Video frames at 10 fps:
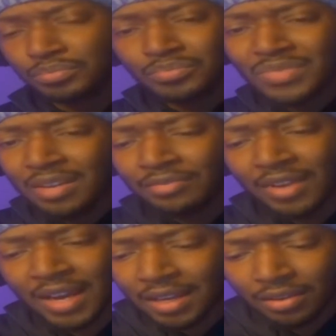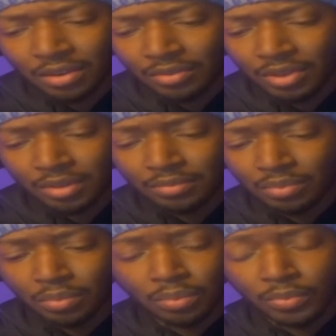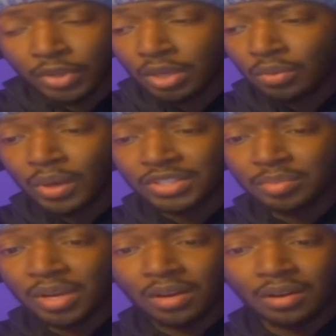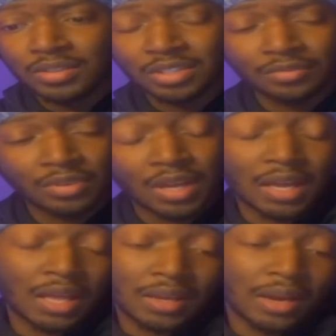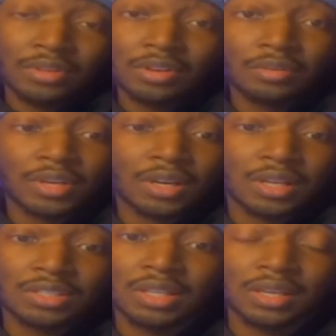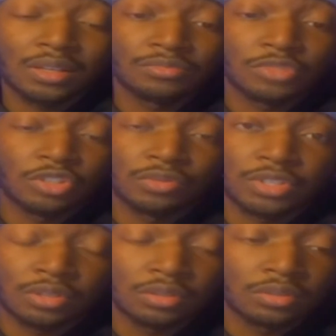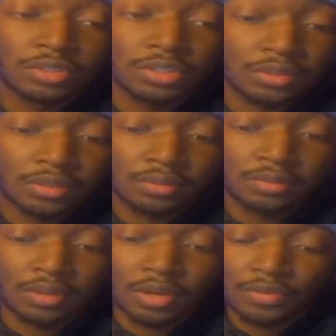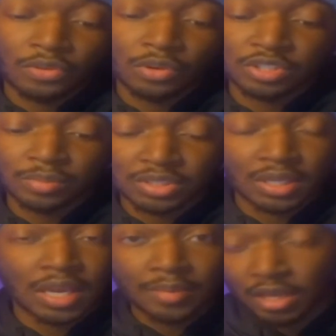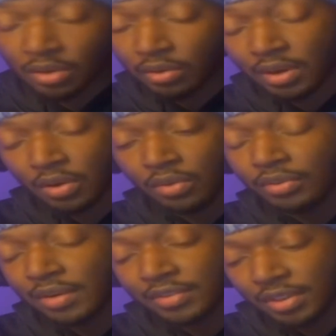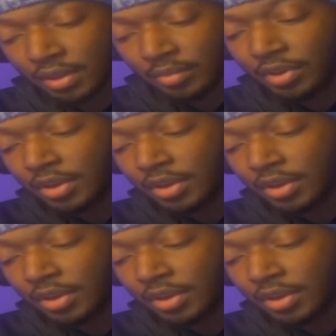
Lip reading: fighting over what's better and stuff. I really don't care. I just like enjoying shows. You know, of course I'm a slime head over everything, but